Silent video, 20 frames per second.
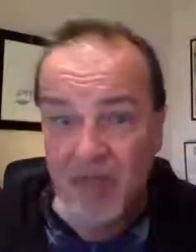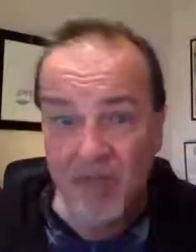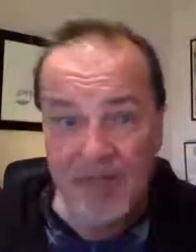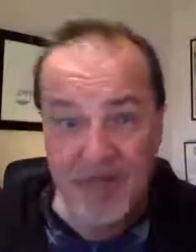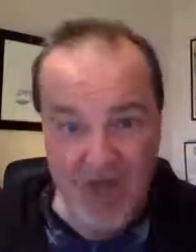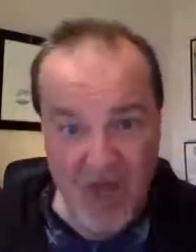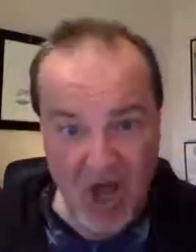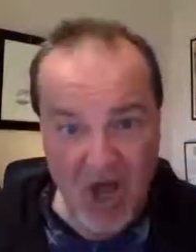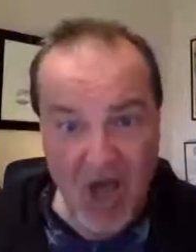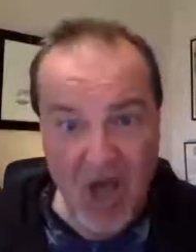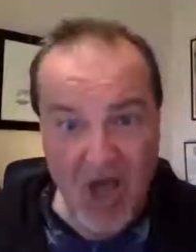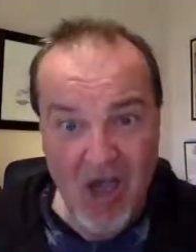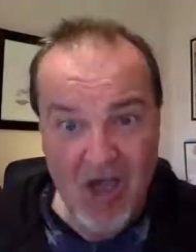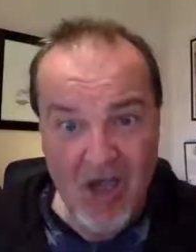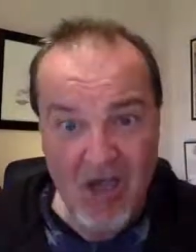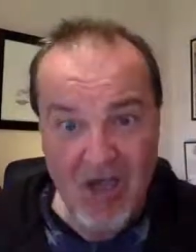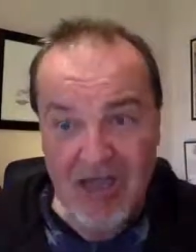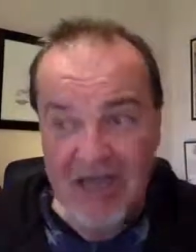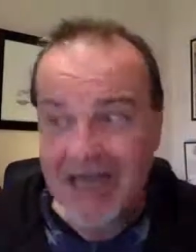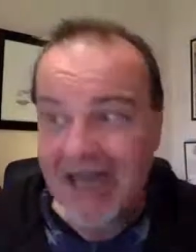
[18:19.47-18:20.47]
But now
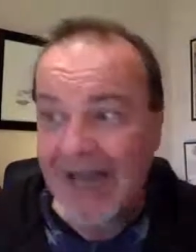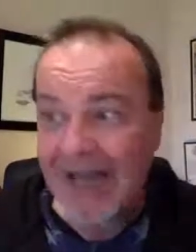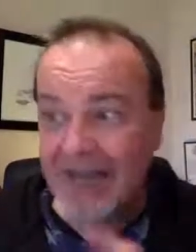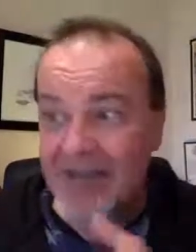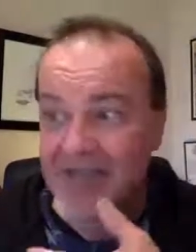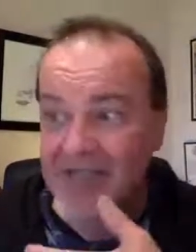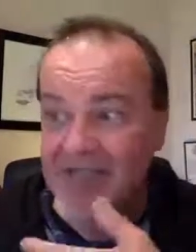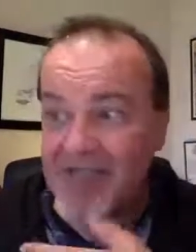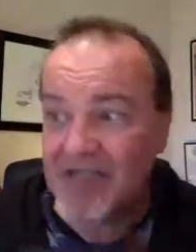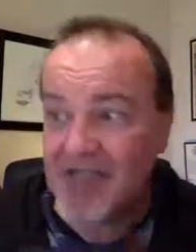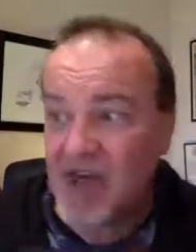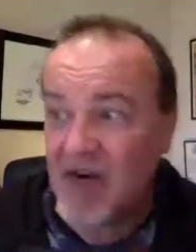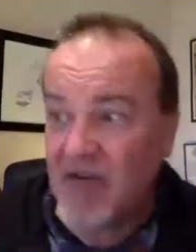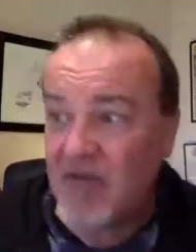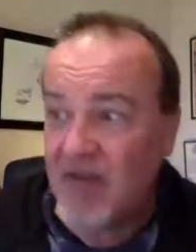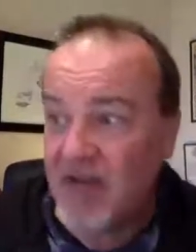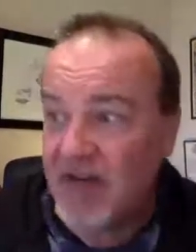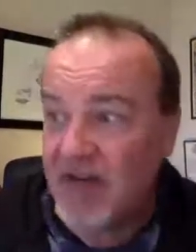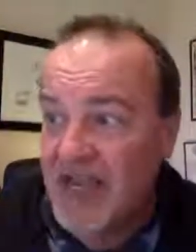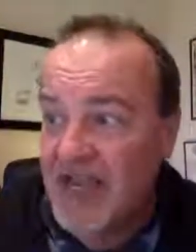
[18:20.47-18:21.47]
I was
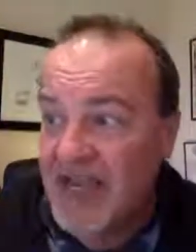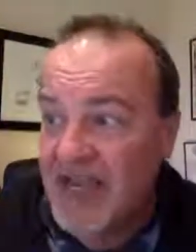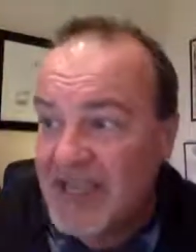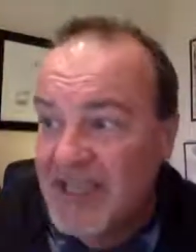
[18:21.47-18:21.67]
discovering